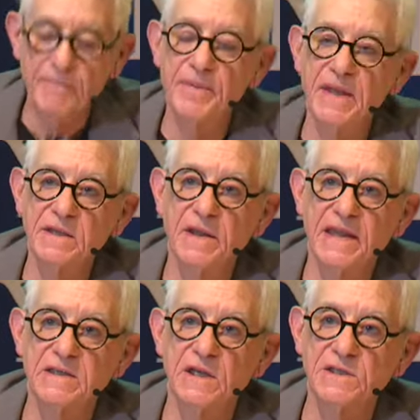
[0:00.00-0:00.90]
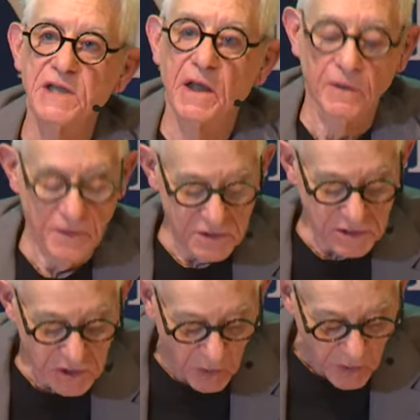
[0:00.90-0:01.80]
have been that to tell the
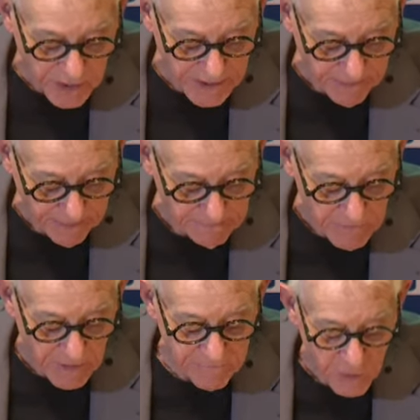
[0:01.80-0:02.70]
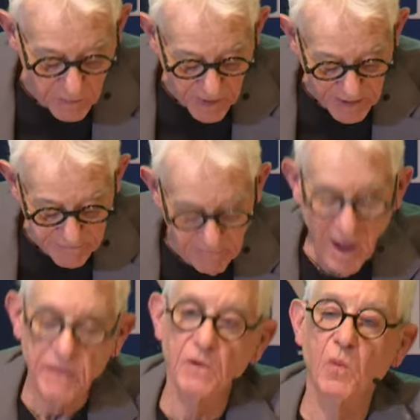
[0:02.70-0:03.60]
story of who my
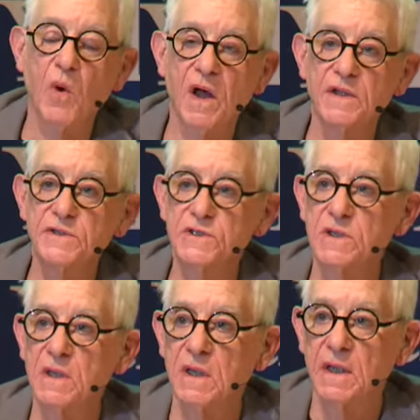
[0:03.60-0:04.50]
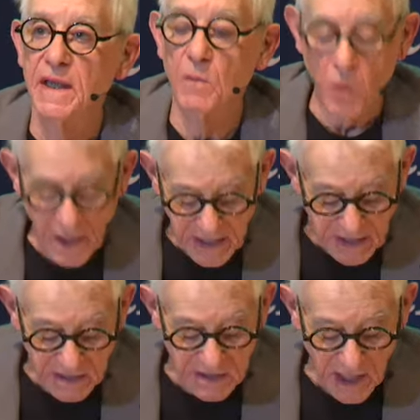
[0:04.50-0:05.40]
father was and what he
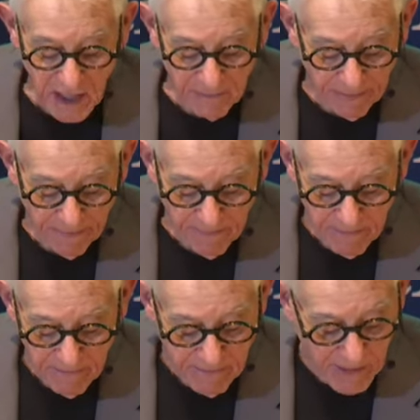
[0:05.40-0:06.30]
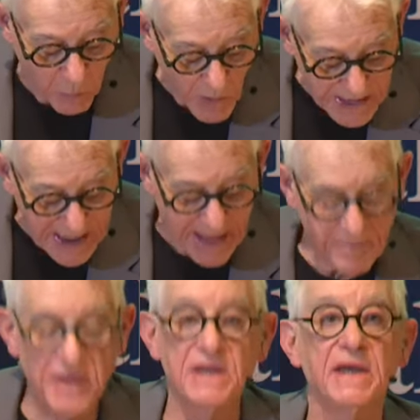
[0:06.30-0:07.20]
had done and what
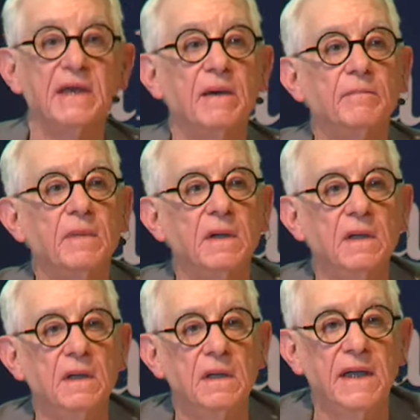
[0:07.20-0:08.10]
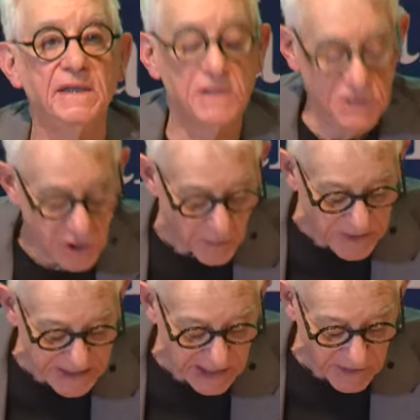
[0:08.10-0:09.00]
happened to him and to so
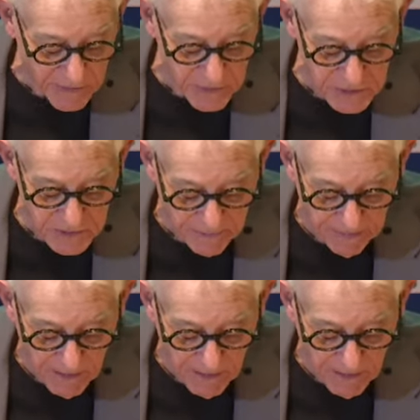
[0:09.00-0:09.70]
many others